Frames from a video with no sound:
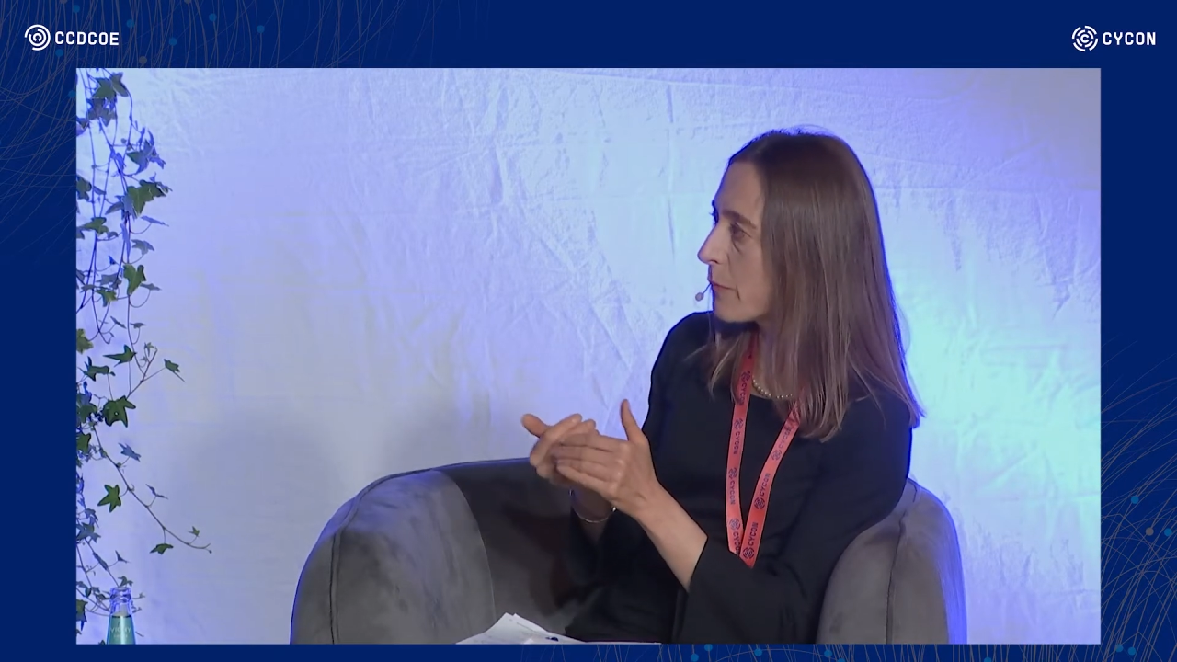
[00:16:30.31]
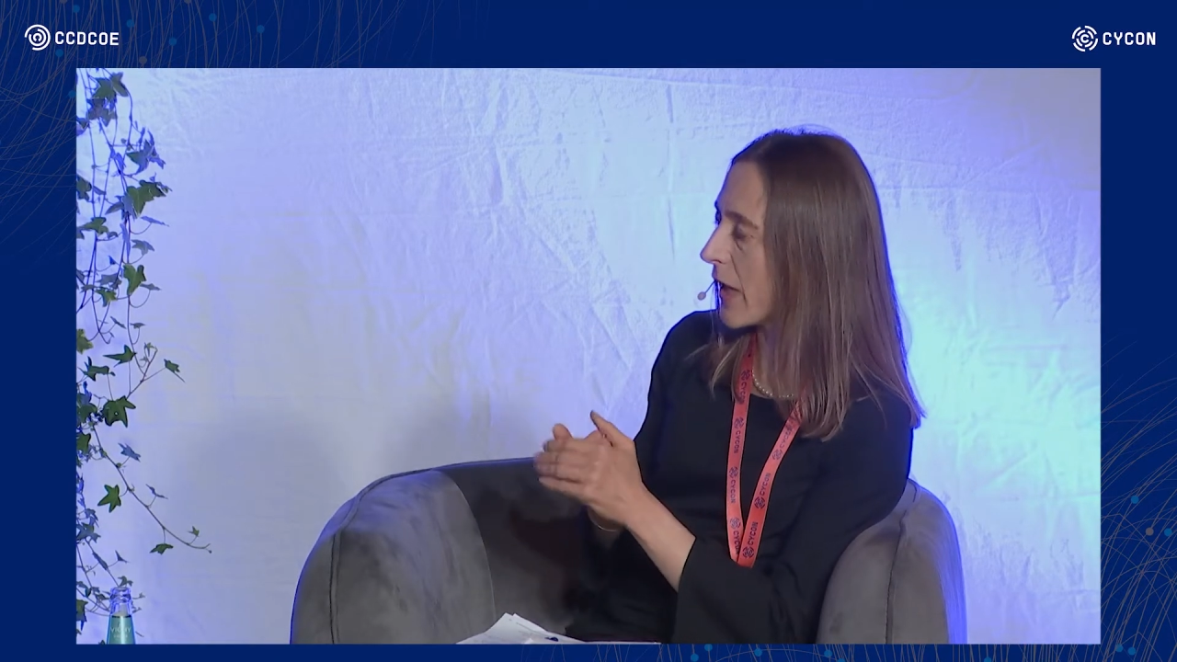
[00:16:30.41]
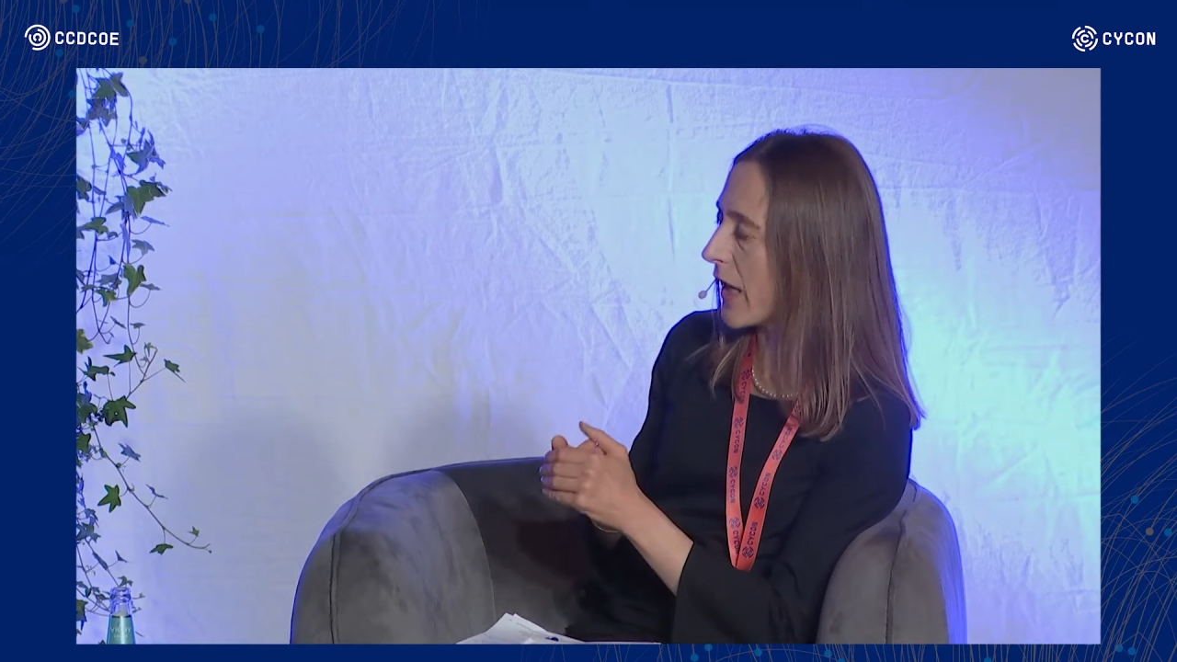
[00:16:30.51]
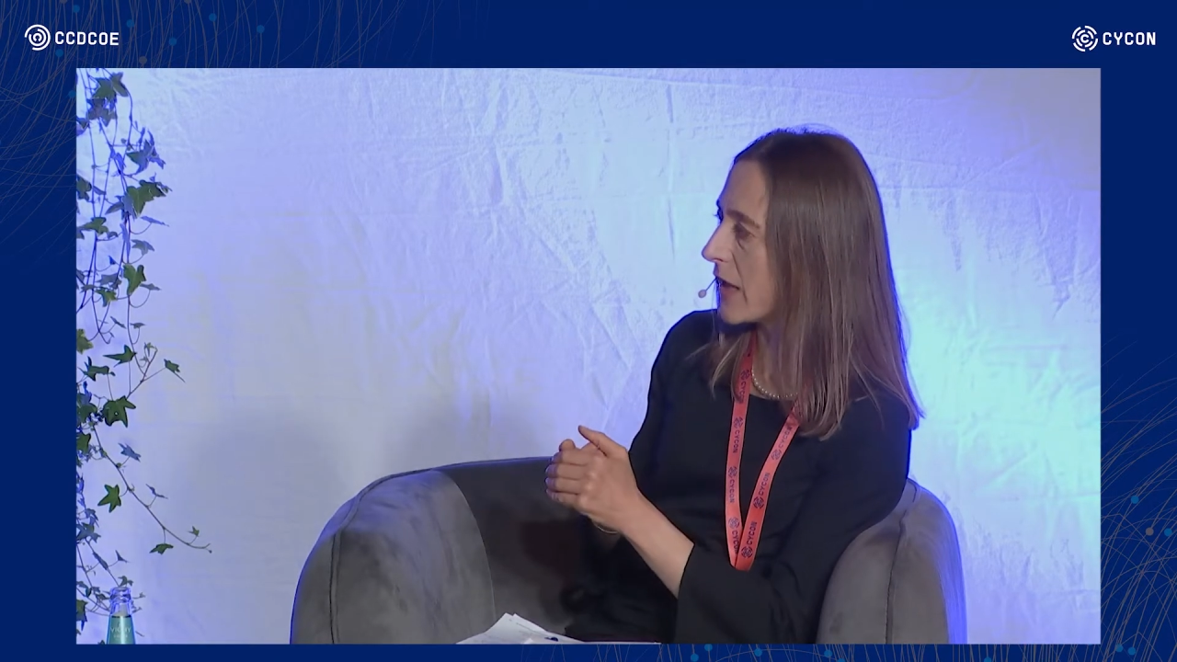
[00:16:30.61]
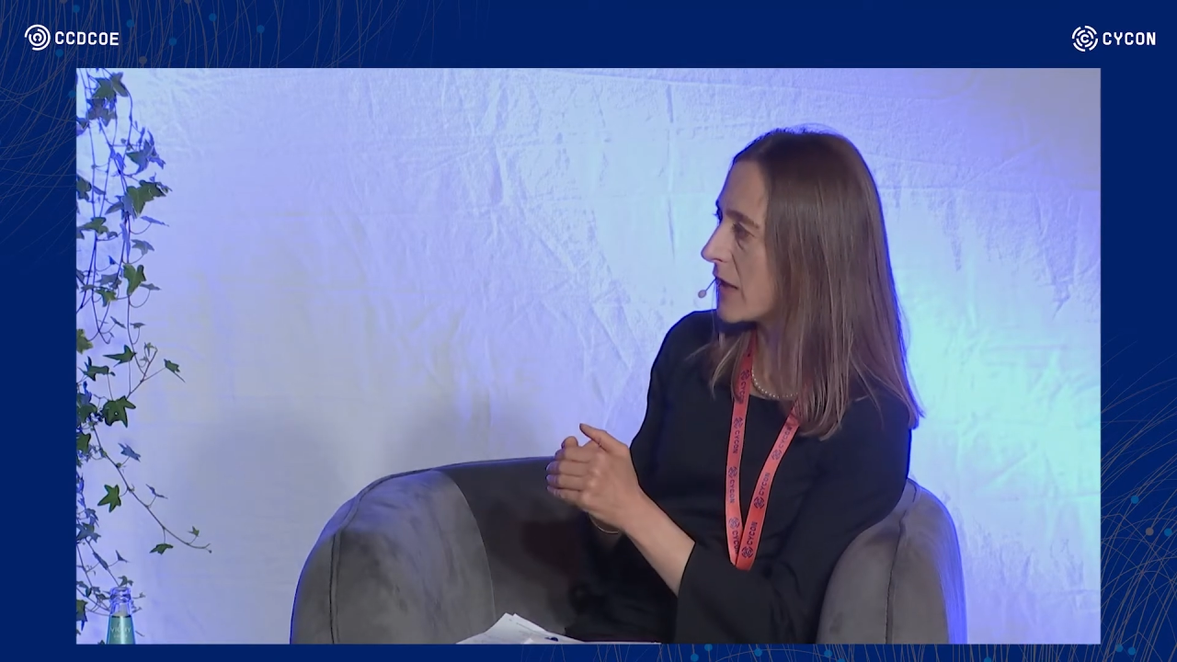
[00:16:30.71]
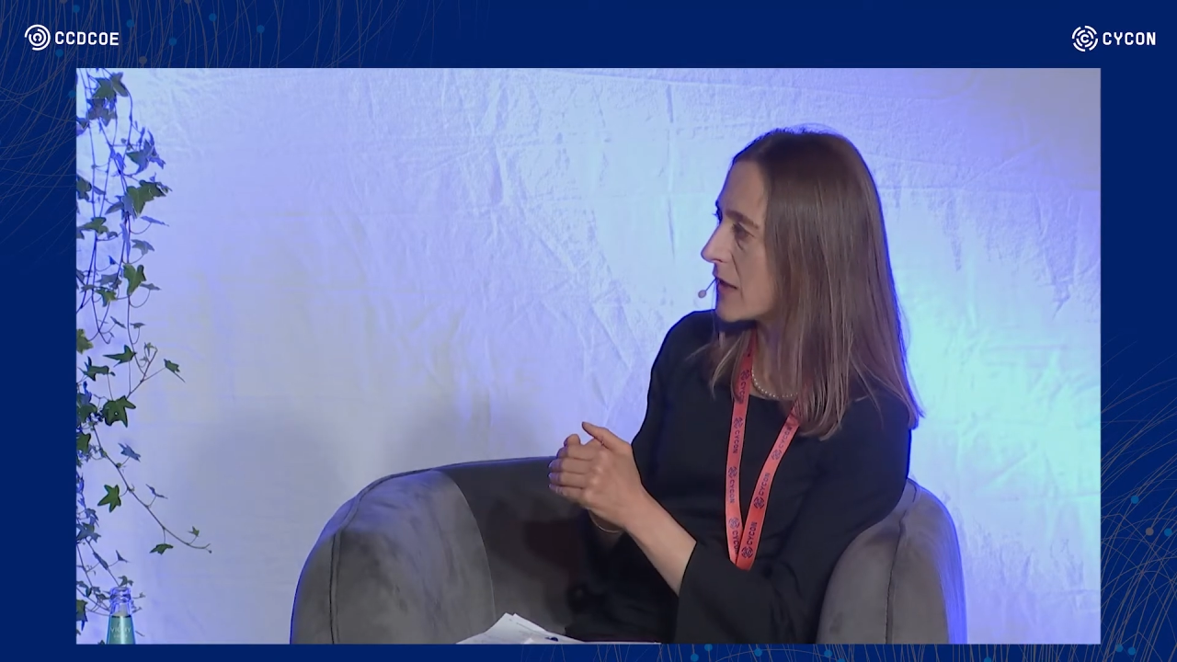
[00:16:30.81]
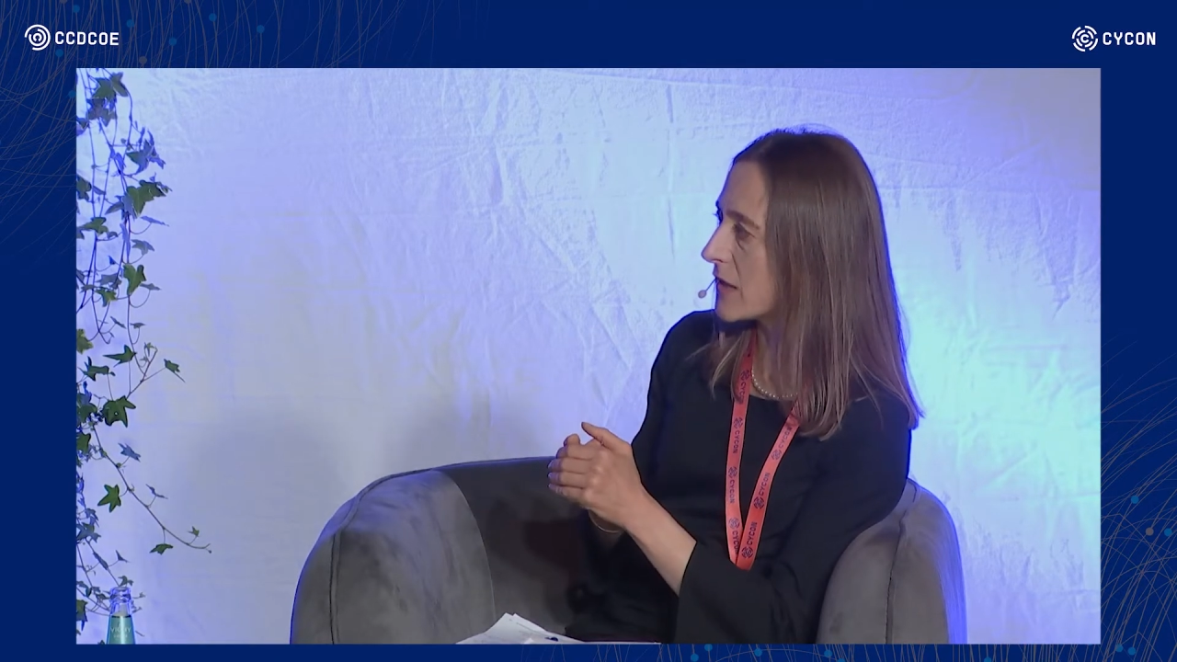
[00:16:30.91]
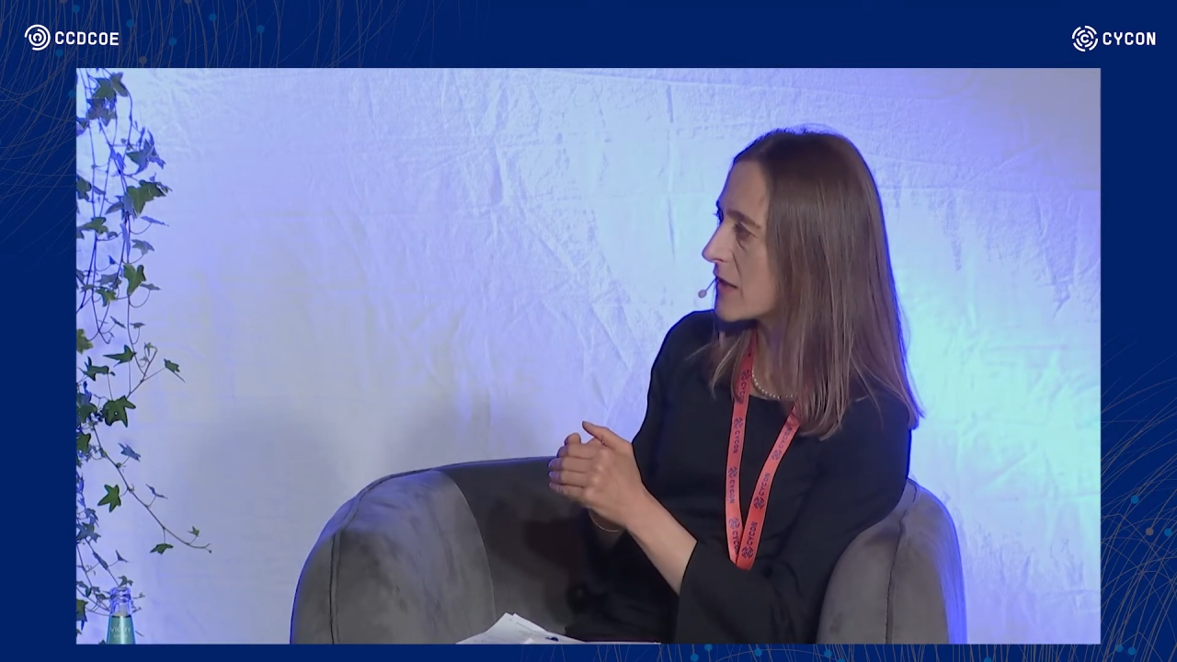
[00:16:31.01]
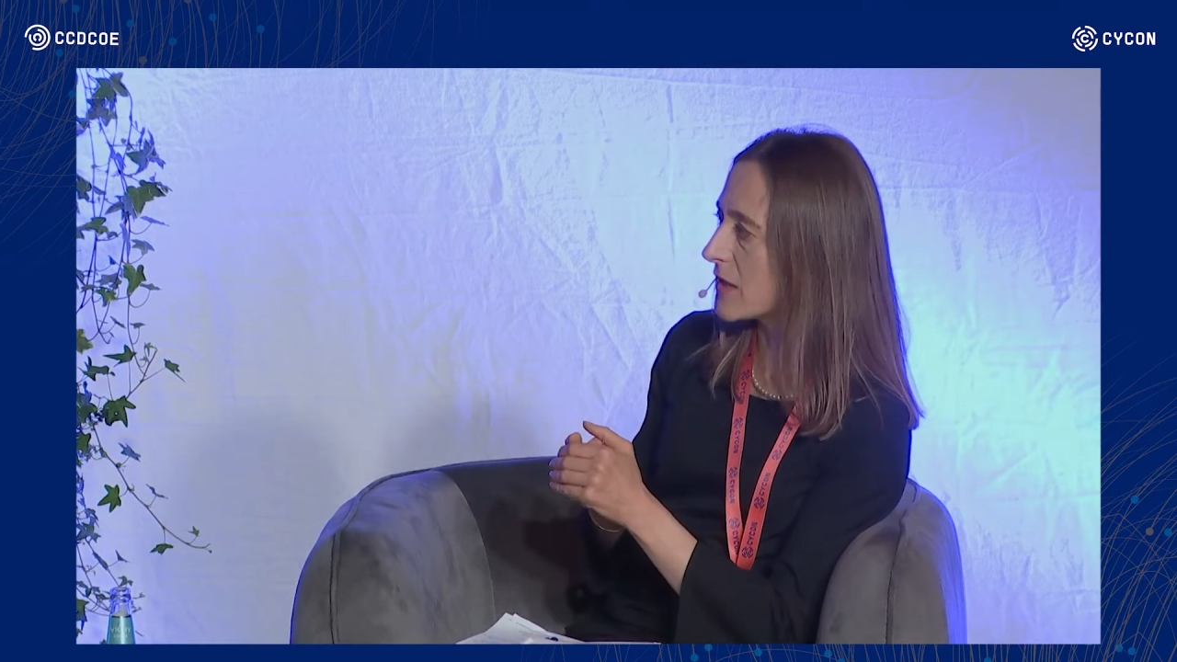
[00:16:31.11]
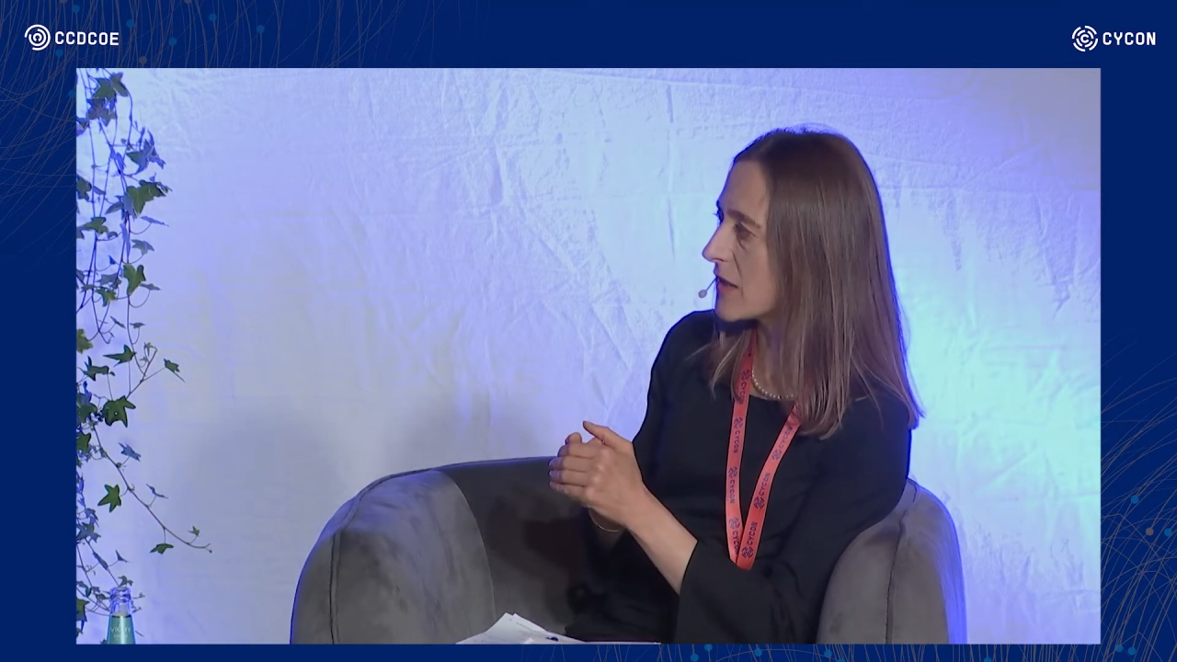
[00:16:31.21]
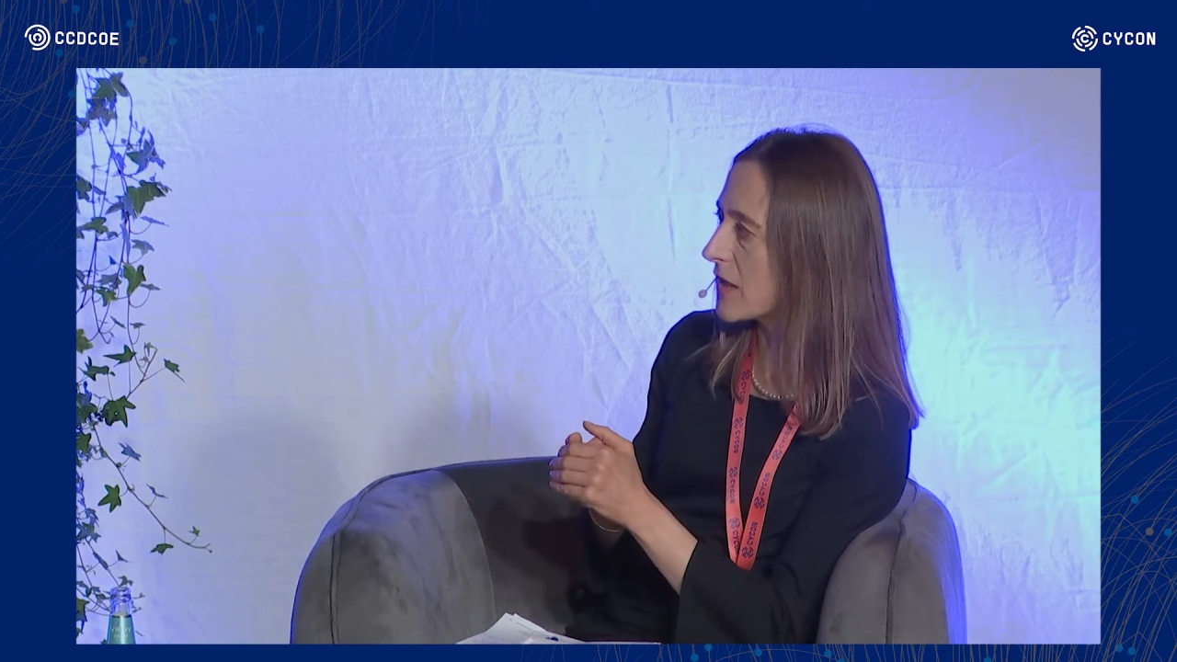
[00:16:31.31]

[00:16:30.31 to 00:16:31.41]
And